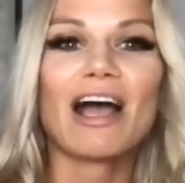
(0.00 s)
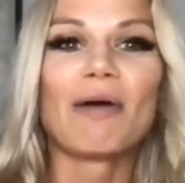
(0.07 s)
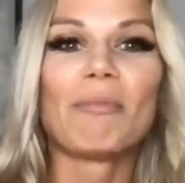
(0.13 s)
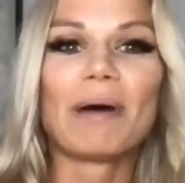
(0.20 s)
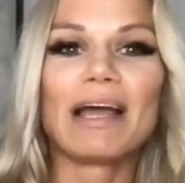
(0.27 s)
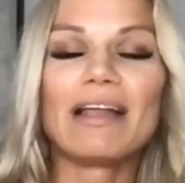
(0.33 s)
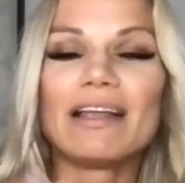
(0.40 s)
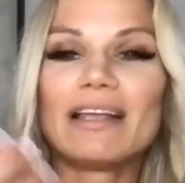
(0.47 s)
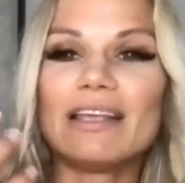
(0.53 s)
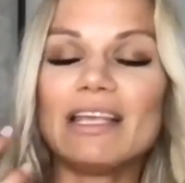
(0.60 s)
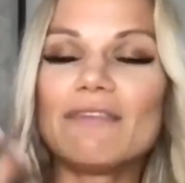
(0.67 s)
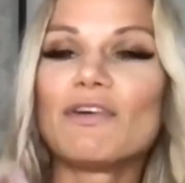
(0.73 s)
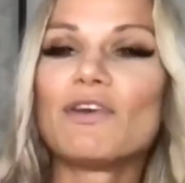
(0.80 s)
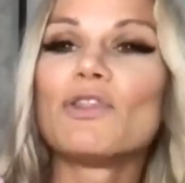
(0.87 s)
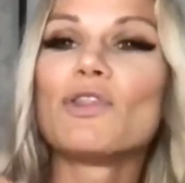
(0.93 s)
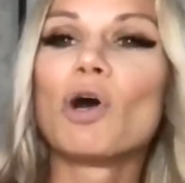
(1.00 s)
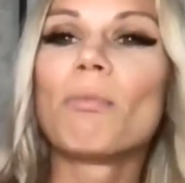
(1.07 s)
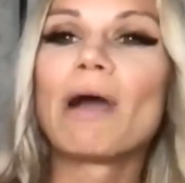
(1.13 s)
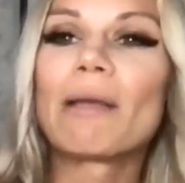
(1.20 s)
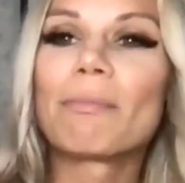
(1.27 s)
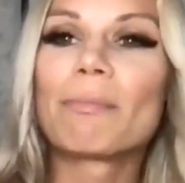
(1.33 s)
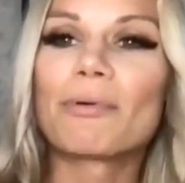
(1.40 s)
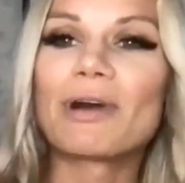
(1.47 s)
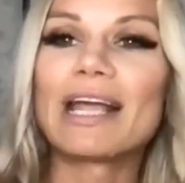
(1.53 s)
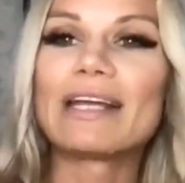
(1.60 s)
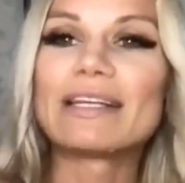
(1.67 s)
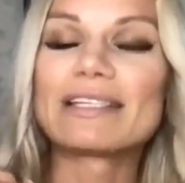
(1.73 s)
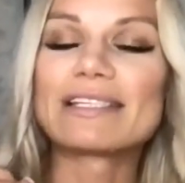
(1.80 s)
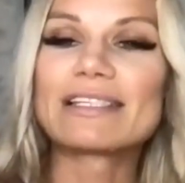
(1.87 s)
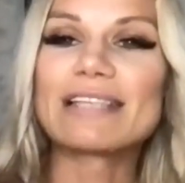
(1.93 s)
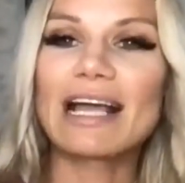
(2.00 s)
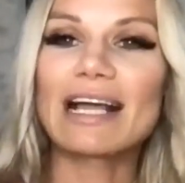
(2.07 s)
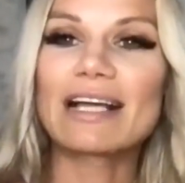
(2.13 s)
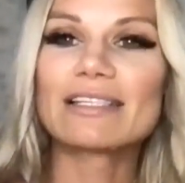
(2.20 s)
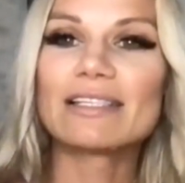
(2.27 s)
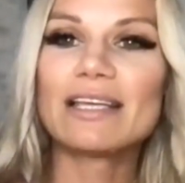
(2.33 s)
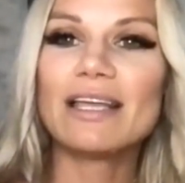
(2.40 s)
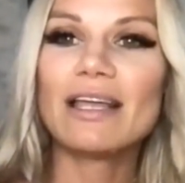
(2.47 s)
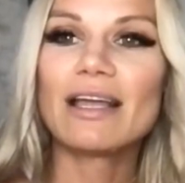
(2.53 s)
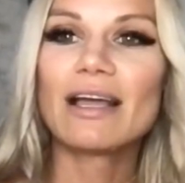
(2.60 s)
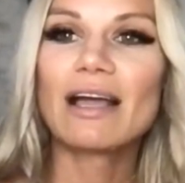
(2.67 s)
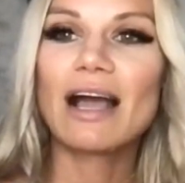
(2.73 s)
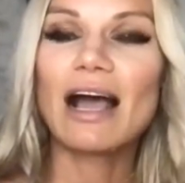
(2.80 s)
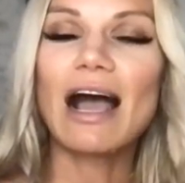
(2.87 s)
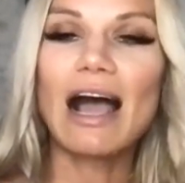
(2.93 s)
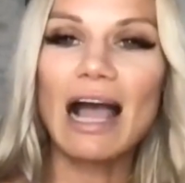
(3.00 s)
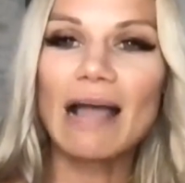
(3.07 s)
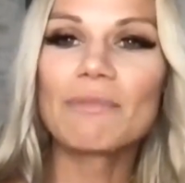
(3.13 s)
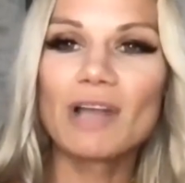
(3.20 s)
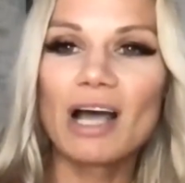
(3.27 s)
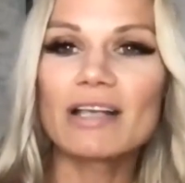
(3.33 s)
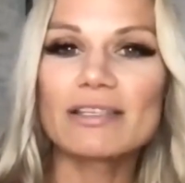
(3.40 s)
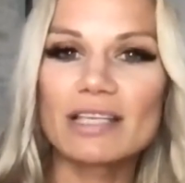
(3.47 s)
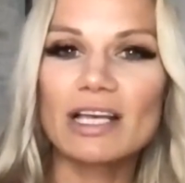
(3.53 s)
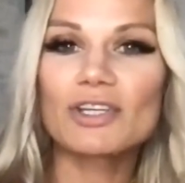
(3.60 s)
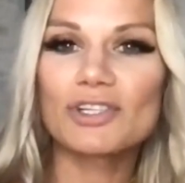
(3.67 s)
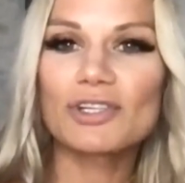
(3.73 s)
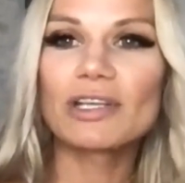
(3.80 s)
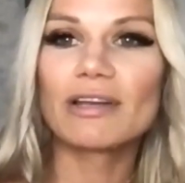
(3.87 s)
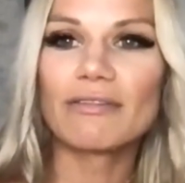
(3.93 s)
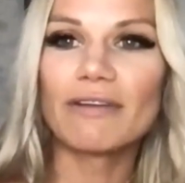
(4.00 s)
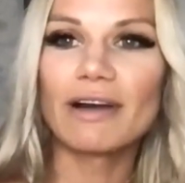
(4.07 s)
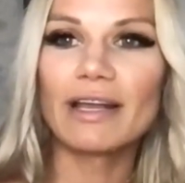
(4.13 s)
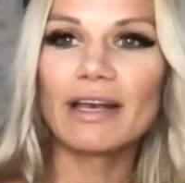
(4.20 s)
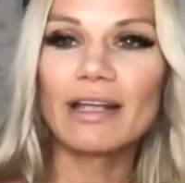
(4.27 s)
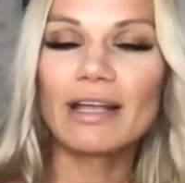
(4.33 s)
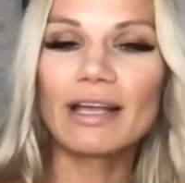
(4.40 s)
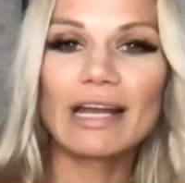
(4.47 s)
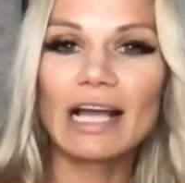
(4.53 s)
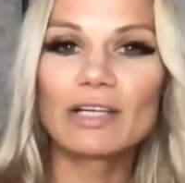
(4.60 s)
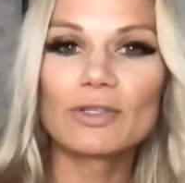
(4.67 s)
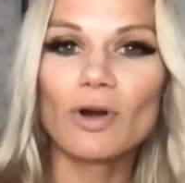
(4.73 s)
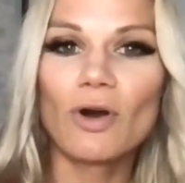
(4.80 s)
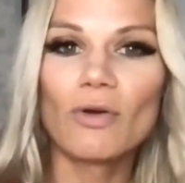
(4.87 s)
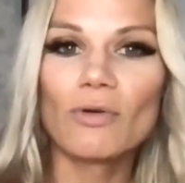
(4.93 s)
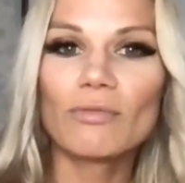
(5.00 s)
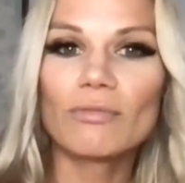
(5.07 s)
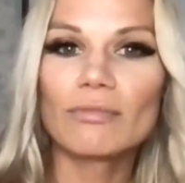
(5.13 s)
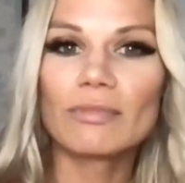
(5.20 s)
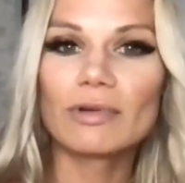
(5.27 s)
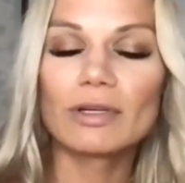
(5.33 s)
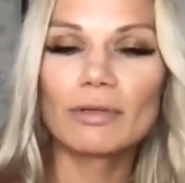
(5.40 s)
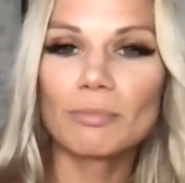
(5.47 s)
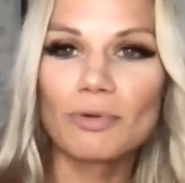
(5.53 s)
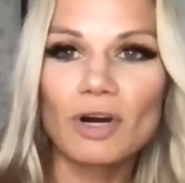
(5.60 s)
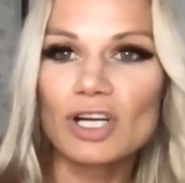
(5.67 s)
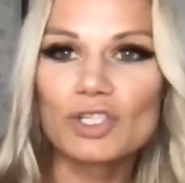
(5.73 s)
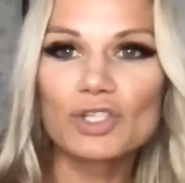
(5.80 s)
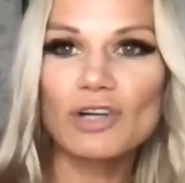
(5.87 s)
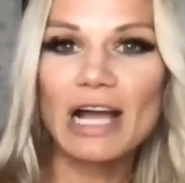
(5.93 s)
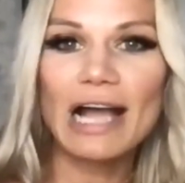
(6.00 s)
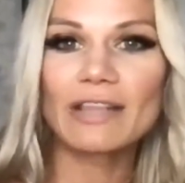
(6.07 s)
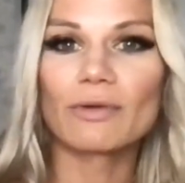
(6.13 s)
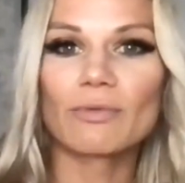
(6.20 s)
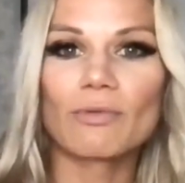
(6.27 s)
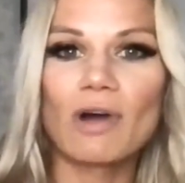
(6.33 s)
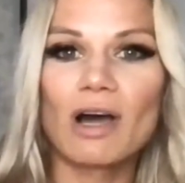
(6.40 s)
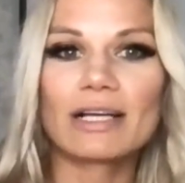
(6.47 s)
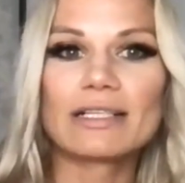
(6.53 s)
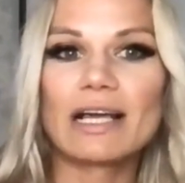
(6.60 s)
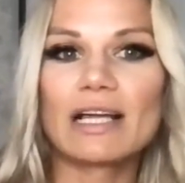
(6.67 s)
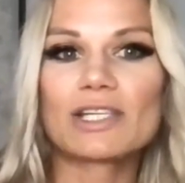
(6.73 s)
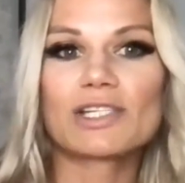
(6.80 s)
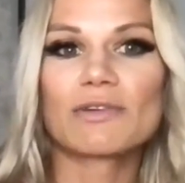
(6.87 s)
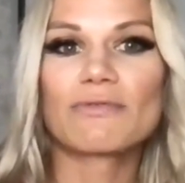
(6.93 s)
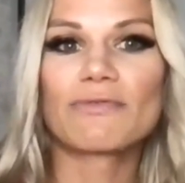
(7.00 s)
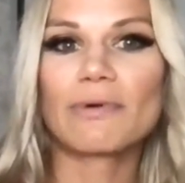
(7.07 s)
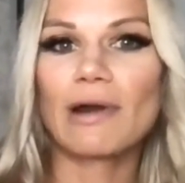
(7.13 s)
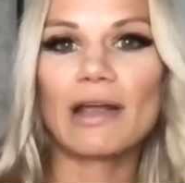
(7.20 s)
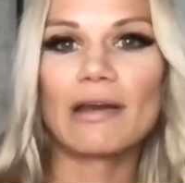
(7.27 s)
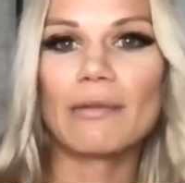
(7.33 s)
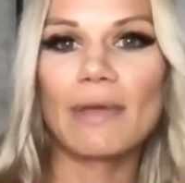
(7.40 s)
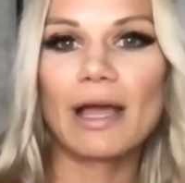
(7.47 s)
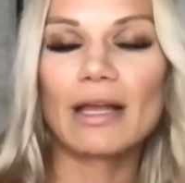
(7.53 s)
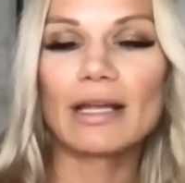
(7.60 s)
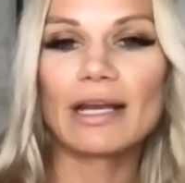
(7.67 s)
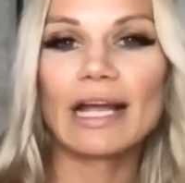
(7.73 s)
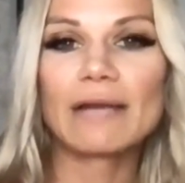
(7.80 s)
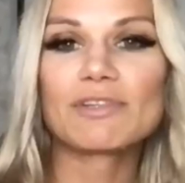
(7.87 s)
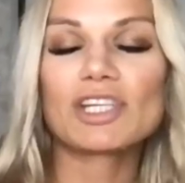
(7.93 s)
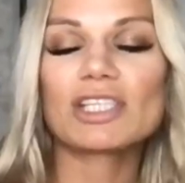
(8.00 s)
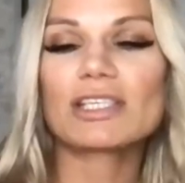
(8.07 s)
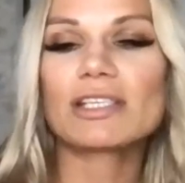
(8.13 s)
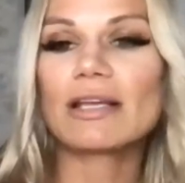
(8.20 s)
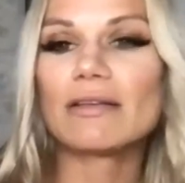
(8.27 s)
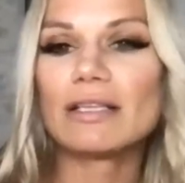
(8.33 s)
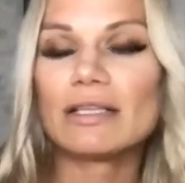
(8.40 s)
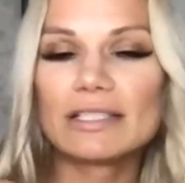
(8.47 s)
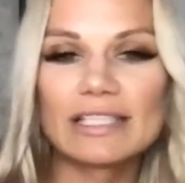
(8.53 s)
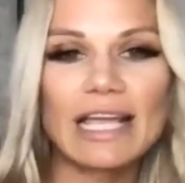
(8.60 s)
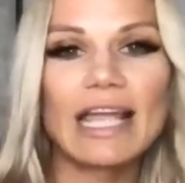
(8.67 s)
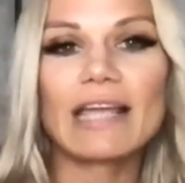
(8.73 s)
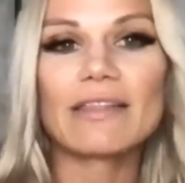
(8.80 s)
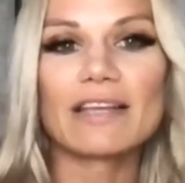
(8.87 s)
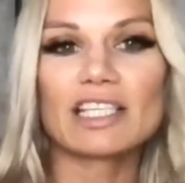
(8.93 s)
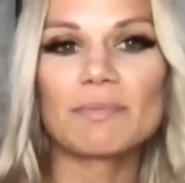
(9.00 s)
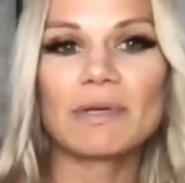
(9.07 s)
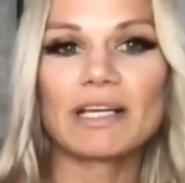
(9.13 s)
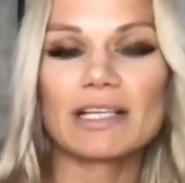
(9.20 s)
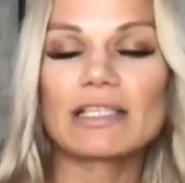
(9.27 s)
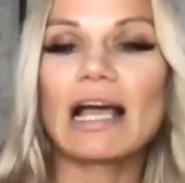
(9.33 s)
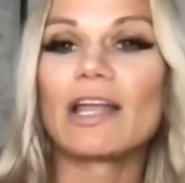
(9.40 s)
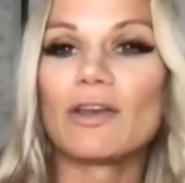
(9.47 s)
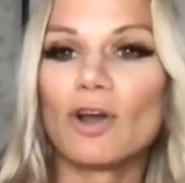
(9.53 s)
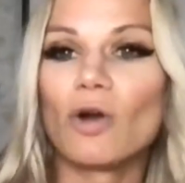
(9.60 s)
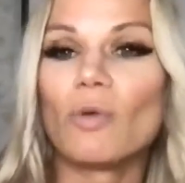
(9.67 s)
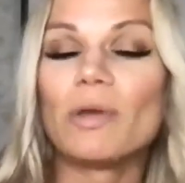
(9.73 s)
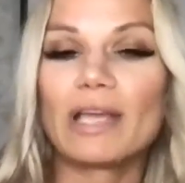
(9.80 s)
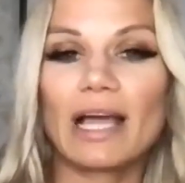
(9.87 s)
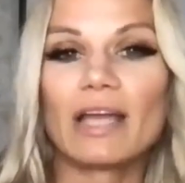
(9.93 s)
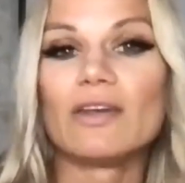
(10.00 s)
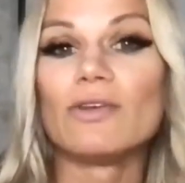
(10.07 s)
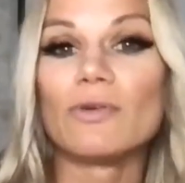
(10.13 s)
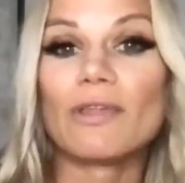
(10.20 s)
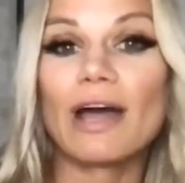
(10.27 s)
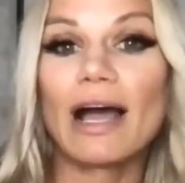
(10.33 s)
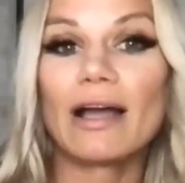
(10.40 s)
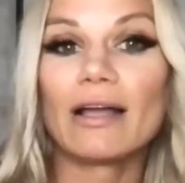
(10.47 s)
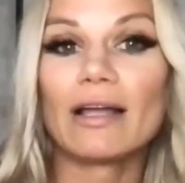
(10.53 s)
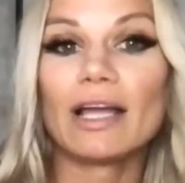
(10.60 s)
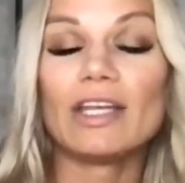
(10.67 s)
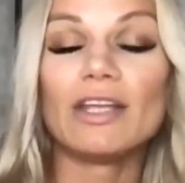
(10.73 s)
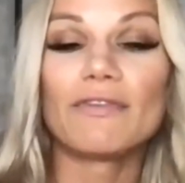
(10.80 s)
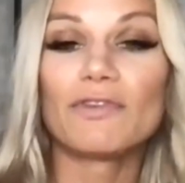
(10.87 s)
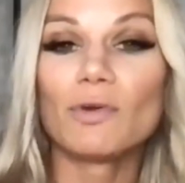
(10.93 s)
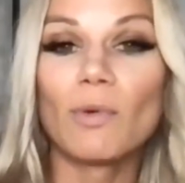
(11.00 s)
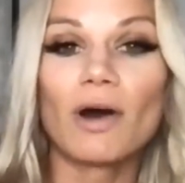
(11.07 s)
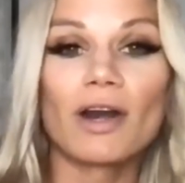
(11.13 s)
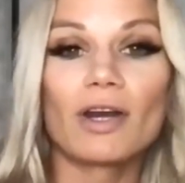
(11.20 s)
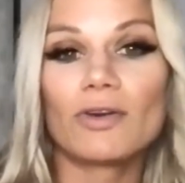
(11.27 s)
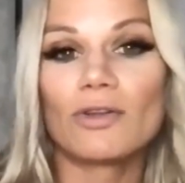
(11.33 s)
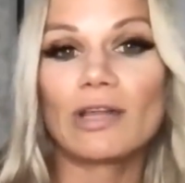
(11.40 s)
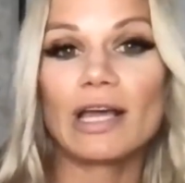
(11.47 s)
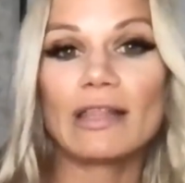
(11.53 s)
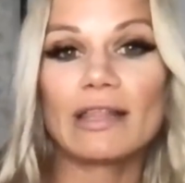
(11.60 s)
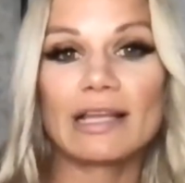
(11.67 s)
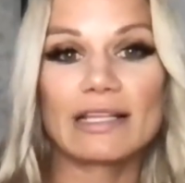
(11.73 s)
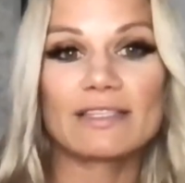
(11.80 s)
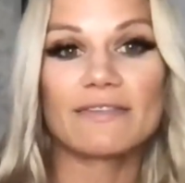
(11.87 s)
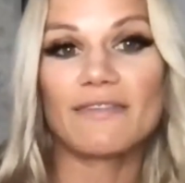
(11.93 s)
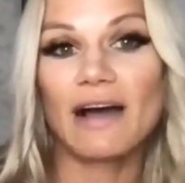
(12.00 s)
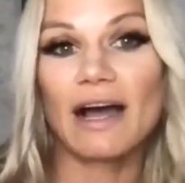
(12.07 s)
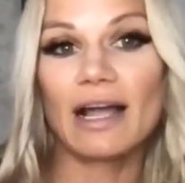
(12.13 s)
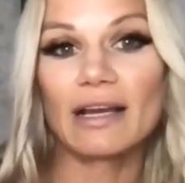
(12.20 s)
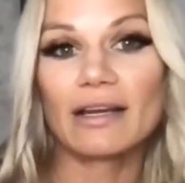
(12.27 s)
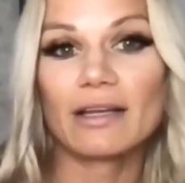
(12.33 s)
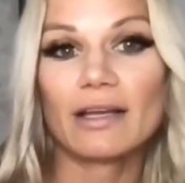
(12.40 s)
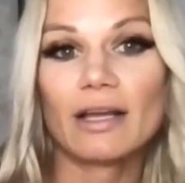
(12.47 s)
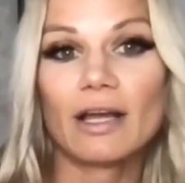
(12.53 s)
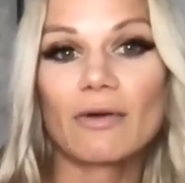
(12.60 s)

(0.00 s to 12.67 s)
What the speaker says: But even though my brand is sexy, I'm not sexually inviting and I don't attract the wrong attention from any man. And I'm just saying this because I know we can do that. And if you want to do that, that's fine.